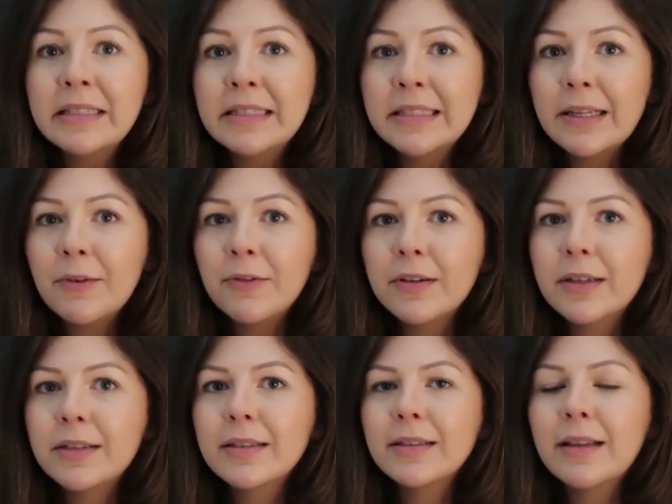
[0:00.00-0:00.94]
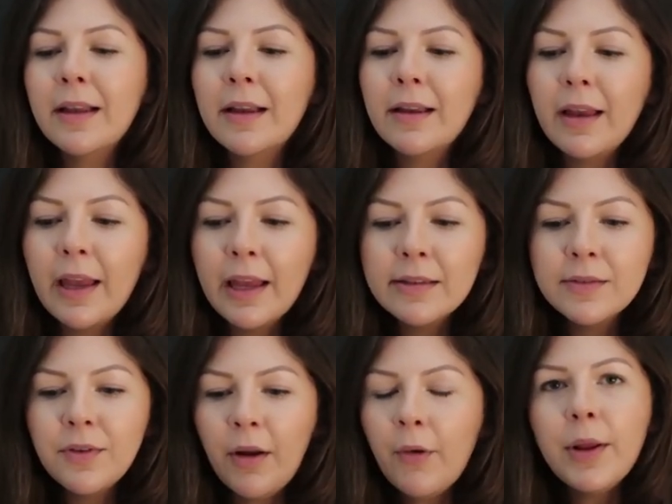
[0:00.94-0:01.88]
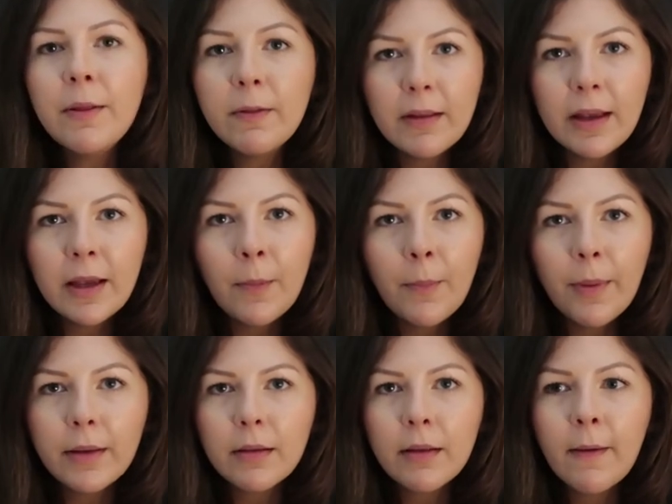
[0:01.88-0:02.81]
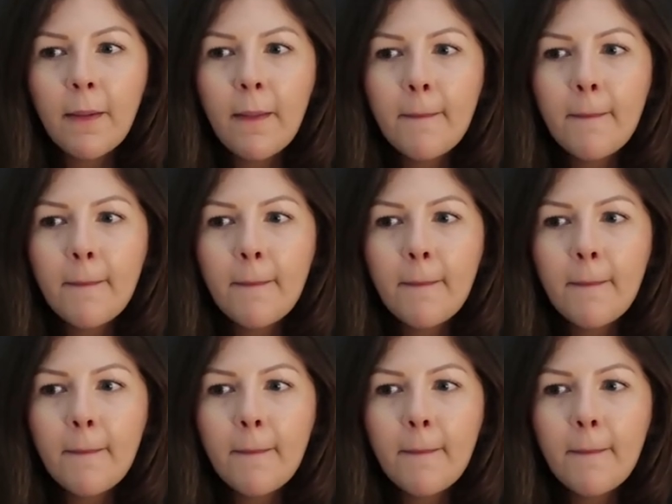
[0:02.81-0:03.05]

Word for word: suffers like he's very deep and